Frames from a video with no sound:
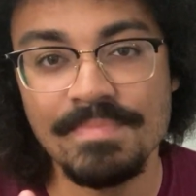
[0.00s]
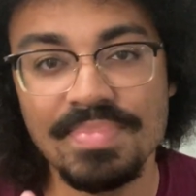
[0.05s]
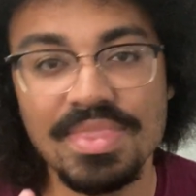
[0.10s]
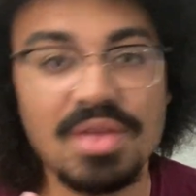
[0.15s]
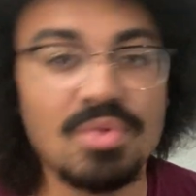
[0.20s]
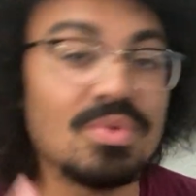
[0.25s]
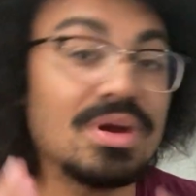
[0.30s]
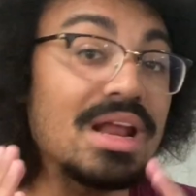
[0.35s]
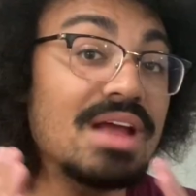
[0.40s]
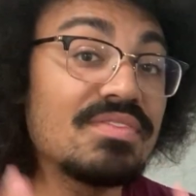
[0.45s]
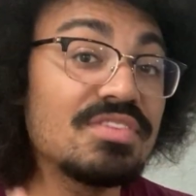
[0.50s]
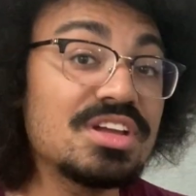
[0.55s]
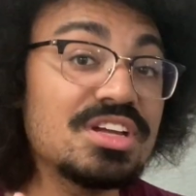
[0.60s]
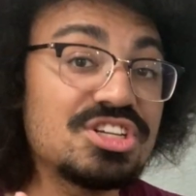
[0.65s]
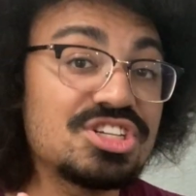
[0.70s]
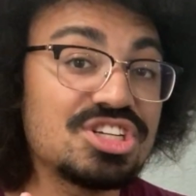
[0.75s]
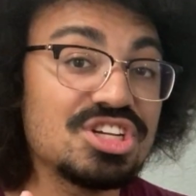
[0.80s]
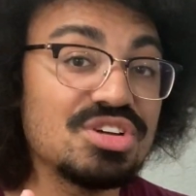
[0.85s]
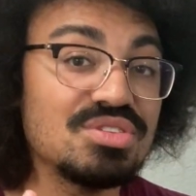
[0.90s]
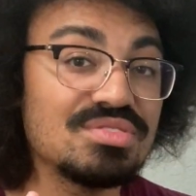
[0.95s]
Whatever you
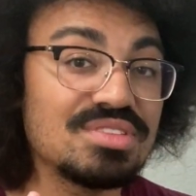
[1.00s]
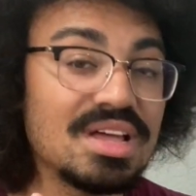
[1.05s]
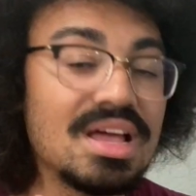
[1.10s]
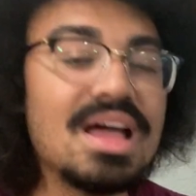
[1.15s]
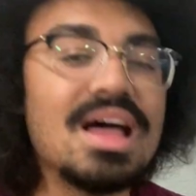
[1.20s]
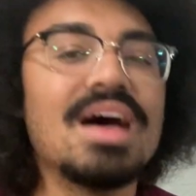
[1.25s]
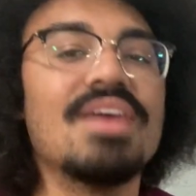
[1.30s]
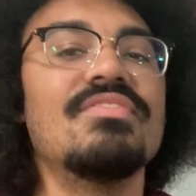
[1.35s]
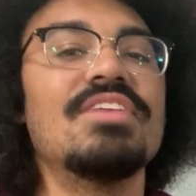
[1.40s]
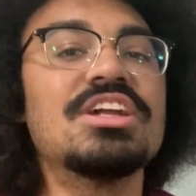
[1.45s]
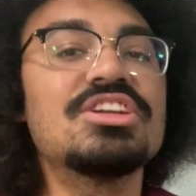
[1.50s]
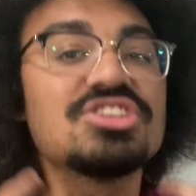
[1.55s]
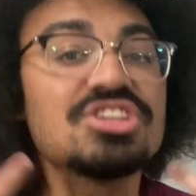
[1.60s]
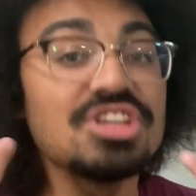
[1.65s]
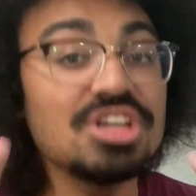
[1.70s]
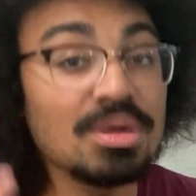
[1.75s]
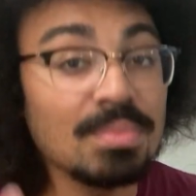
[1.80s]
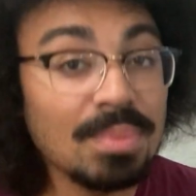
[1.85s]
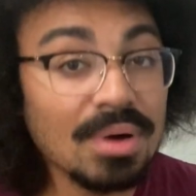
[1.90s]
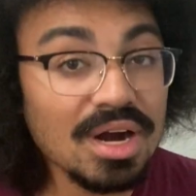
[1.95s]
choose, eventually
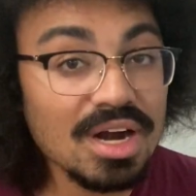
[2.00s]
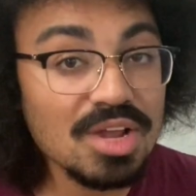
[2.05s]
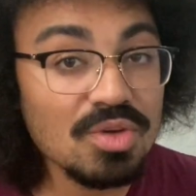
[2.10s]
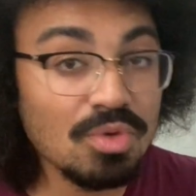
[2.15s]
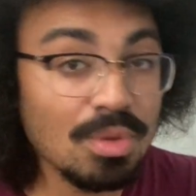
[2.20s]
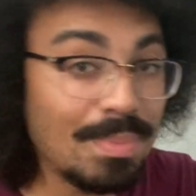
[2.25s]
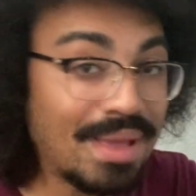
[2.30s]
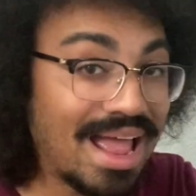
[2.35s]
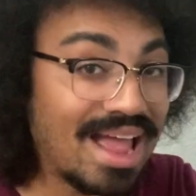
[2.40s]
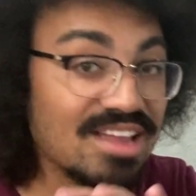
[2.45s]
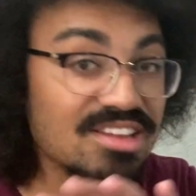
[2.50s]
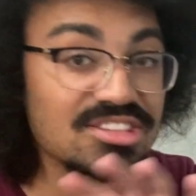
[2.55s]
your party will pass